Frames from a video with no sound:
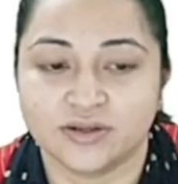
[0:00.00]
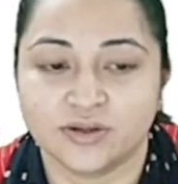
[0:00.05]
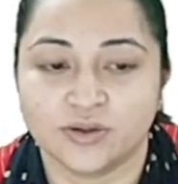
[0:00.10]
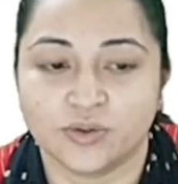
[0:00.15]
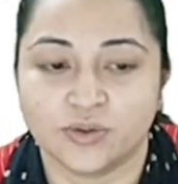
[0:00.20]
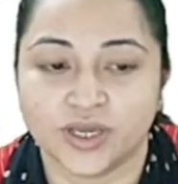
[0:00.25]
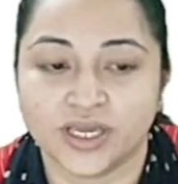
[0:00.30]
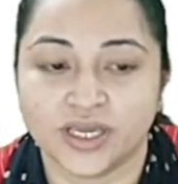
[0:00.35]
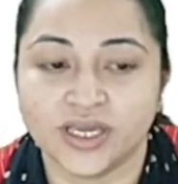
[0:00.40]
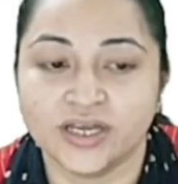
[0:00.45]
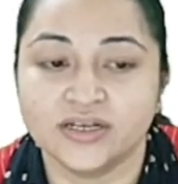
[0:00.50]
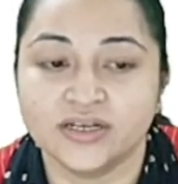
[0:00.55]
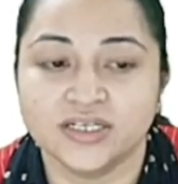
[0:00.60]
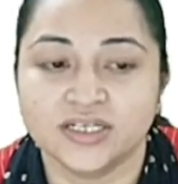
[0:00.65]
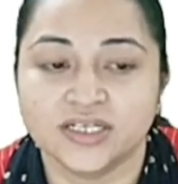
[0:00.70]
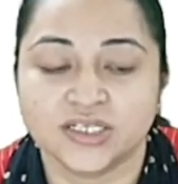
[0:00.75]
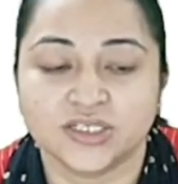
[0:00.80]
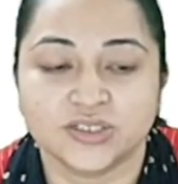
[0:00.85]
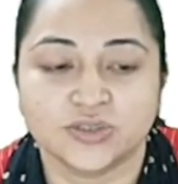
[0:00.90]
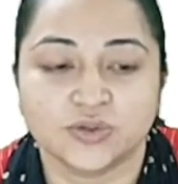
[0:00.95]
Okay,
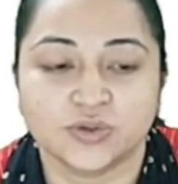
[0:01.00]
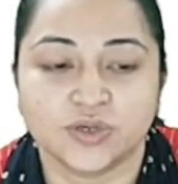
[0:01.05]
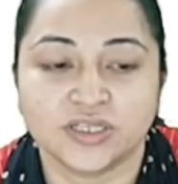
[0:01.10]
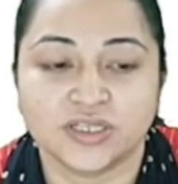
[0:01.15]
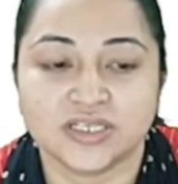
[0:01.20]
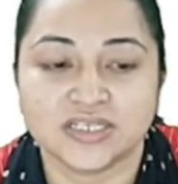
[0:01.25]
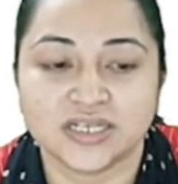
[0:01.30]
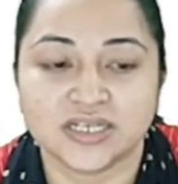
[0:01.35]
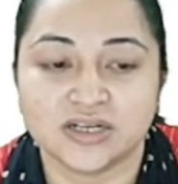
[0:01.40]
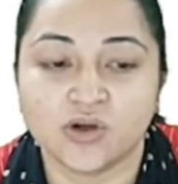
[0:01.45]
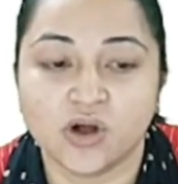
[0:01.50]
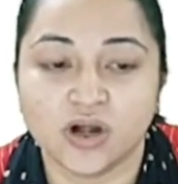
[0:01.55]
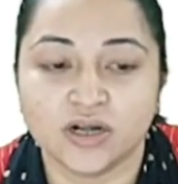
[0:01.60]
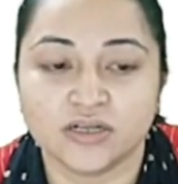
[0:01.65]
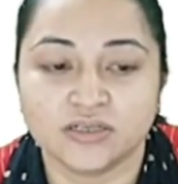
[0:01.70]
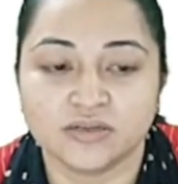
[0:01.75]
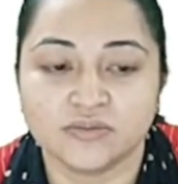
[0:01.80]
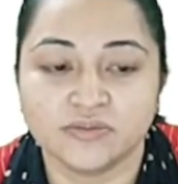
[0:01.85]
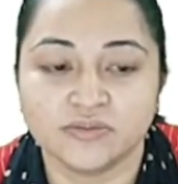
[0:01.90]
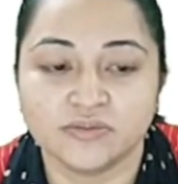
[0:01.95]
so in this
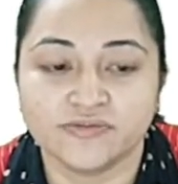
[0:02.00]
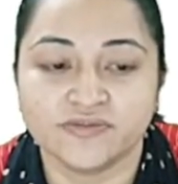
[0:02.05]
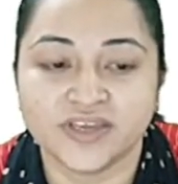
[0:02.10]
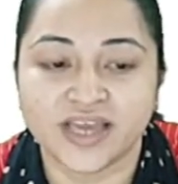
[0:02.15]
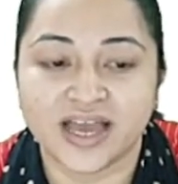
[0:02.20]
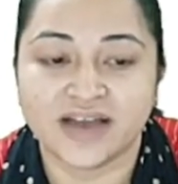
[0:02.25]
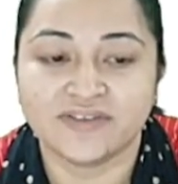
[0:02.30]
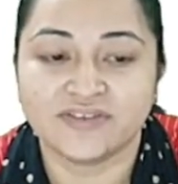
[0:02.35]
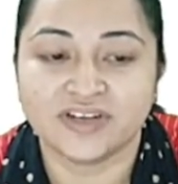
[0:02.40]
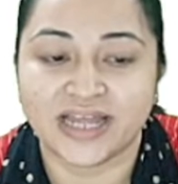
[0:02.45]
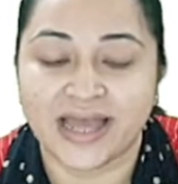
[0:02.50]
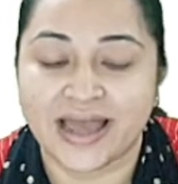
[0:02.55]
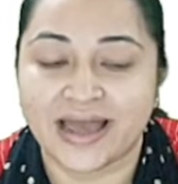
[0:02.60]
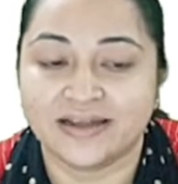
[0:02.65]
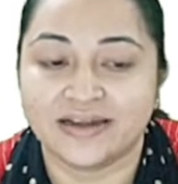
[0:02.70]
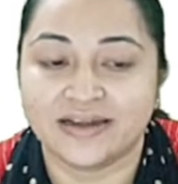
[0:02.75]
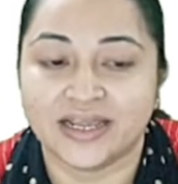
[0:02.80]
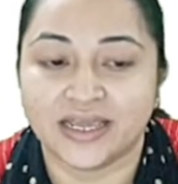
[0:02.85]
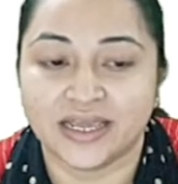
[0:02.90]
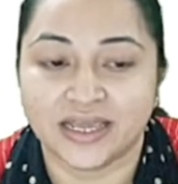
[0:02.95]
algorithm we have an
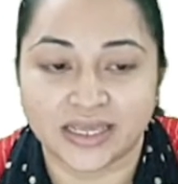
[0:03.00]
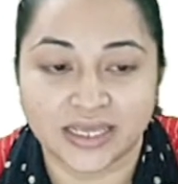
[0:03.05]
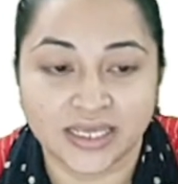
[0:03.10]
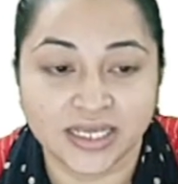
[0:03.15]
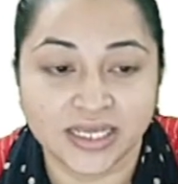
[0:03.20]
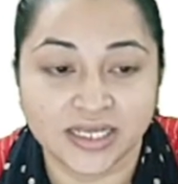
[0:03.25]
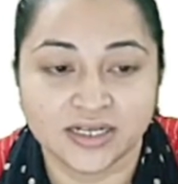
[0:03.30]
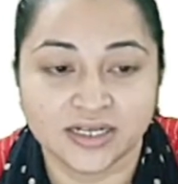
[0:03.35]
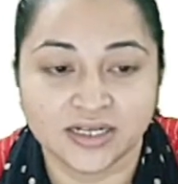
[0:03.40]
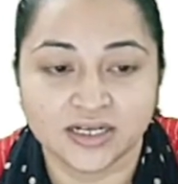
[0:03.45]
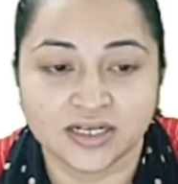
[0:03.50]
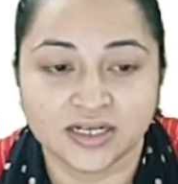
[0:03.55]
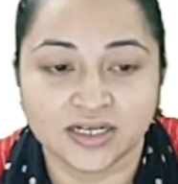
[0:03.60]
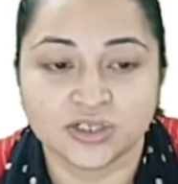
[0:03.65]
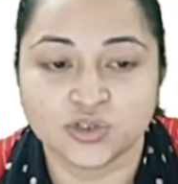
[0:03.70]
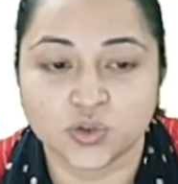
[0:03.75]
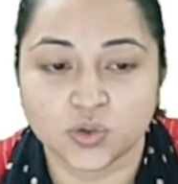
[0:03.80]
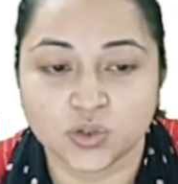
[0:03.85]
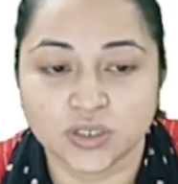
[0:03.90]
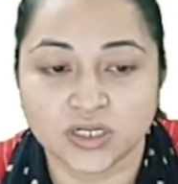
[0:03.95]
array A,
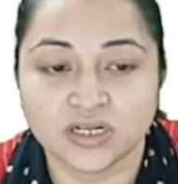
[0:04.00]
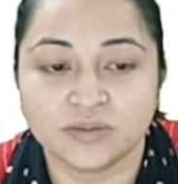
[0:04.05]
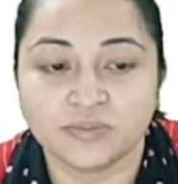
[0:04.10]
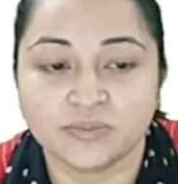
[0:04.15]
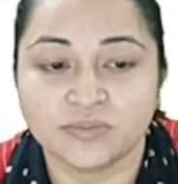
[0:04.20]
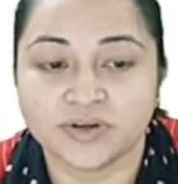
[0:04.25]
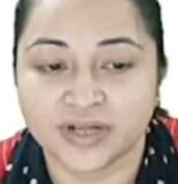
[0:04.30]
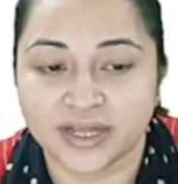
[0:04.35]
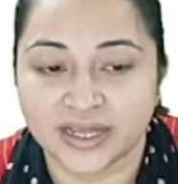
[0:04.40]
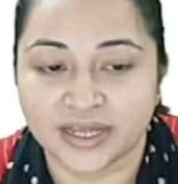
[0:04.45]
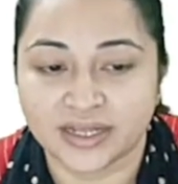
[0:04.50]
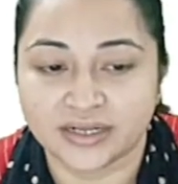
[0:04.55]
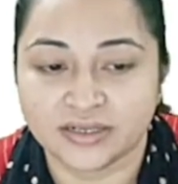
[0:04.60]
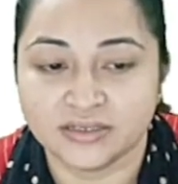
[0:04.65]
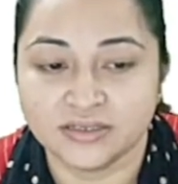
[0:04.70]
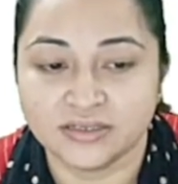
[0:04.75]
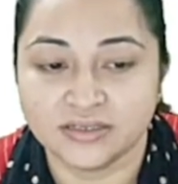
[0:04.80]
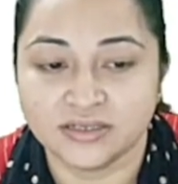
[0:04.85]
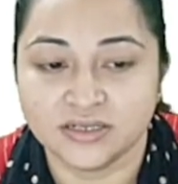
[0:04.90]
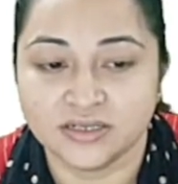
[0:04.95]
total number
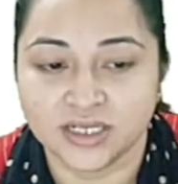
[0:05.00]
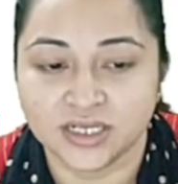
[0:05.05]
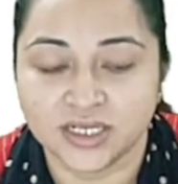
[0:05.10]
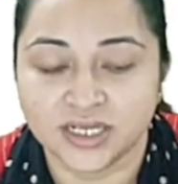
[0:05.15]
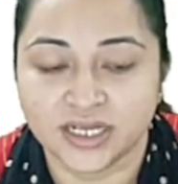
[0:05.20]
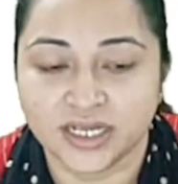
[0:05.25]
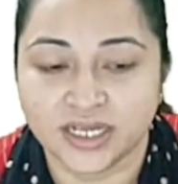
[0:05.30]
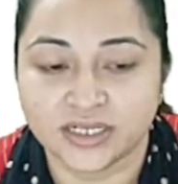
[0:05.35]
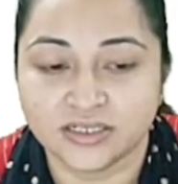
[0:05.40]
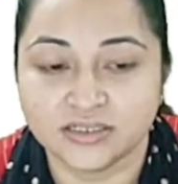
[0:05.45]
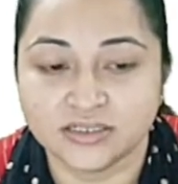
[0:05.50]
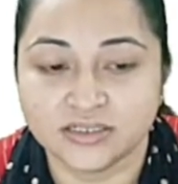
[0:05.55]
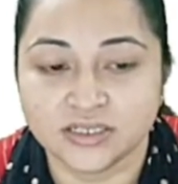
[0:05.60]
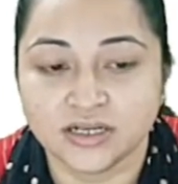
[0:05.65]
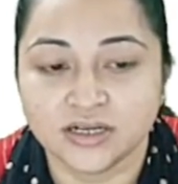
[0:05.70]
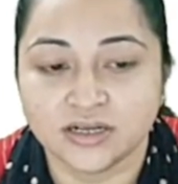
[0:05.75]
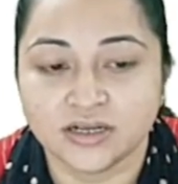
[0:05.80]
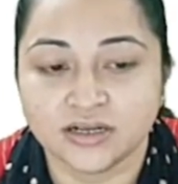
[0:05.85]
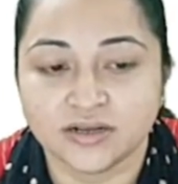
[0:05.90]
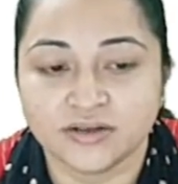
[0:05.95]
n, and
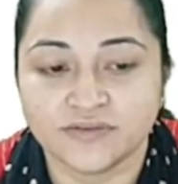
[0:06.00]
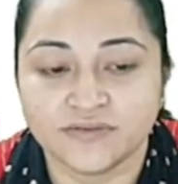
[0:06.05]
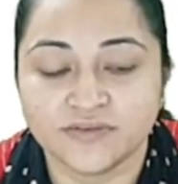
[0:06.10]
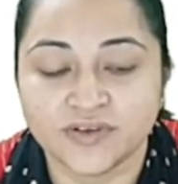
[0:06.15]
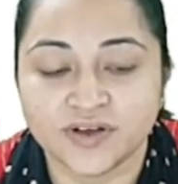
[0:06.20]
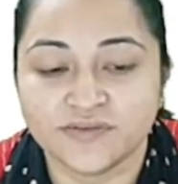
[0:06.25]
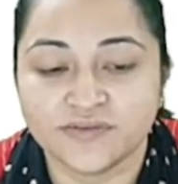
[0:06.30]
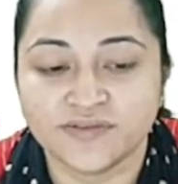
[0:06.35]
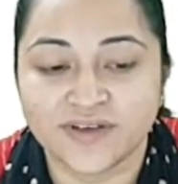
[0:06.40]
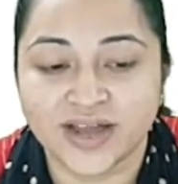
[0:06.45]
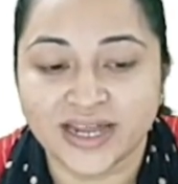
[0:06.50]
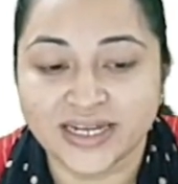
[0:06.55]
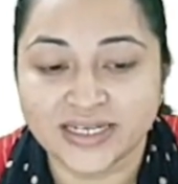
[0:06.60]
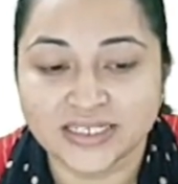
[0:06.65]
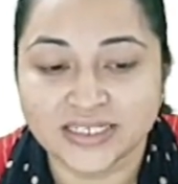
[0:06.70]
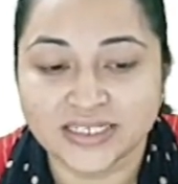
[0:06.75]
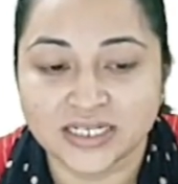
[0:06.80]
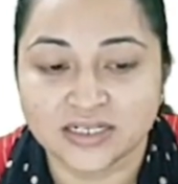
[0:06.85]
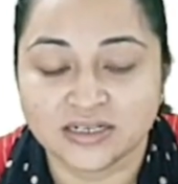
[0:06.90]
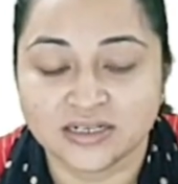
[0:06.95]
we are
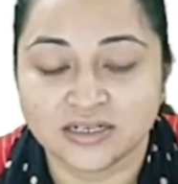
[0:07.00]
finding